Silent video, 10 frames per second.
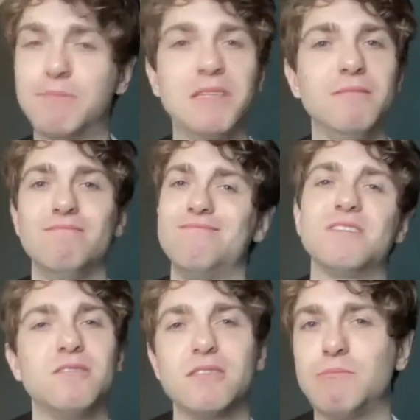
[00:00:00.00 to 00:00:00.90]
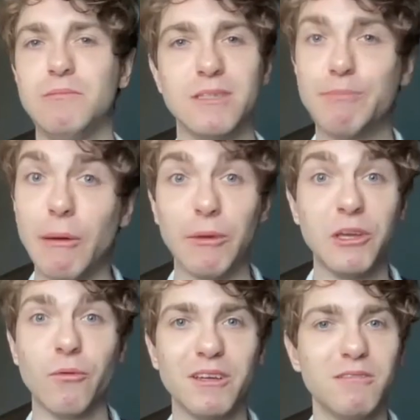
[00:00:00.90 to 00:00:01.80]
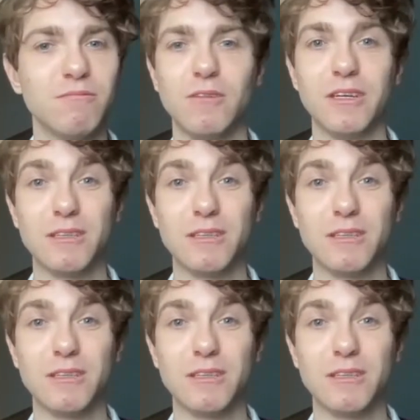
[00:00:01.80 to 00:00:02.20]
It's been about a year, right?